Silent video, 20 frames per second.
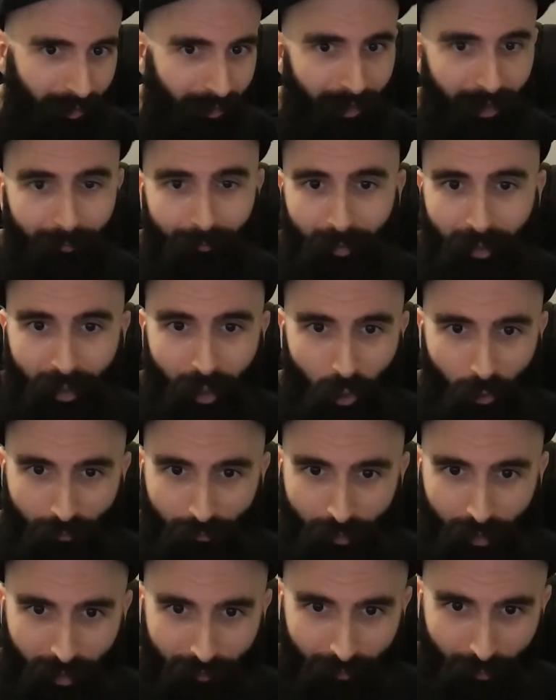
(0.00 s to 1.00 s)
Let me know
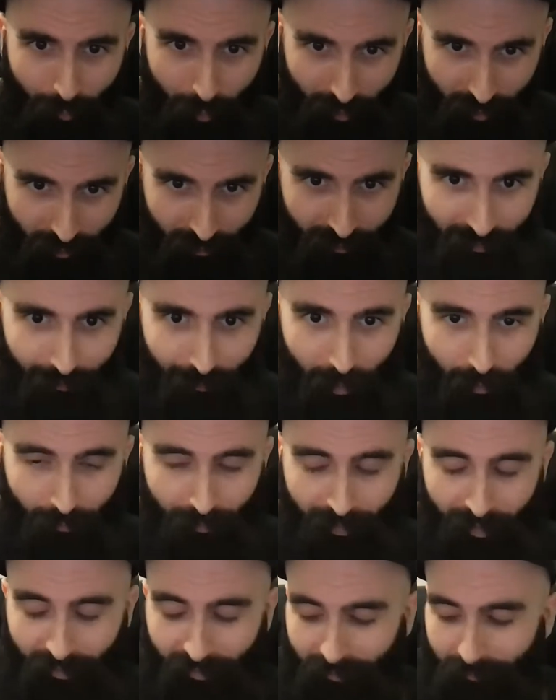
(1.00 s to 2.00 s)
if you have questions
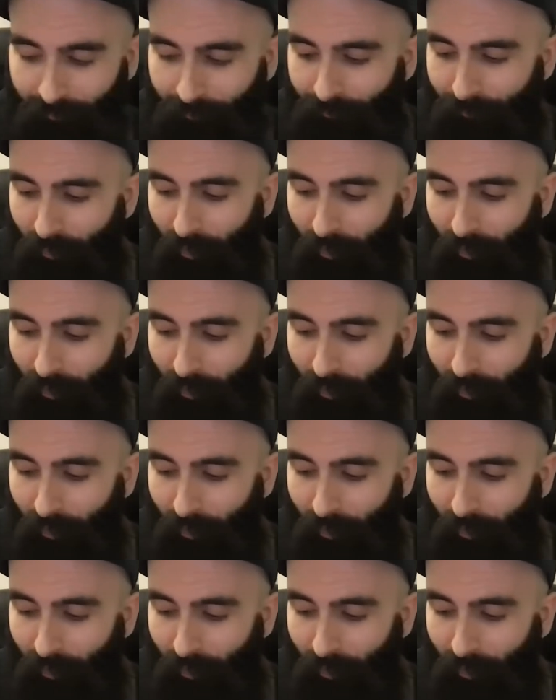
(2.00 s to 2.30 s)
about this.